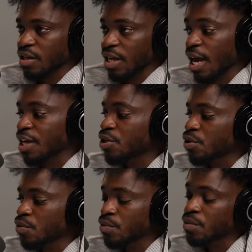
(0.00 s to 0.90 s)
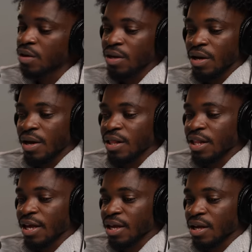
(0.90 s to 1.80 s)
Like, I knew,
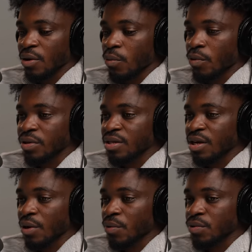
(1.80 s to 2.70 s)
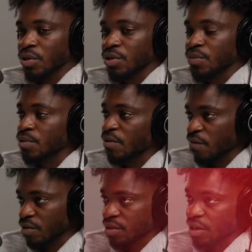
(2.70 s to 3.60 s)
like, what I was going to be doing for the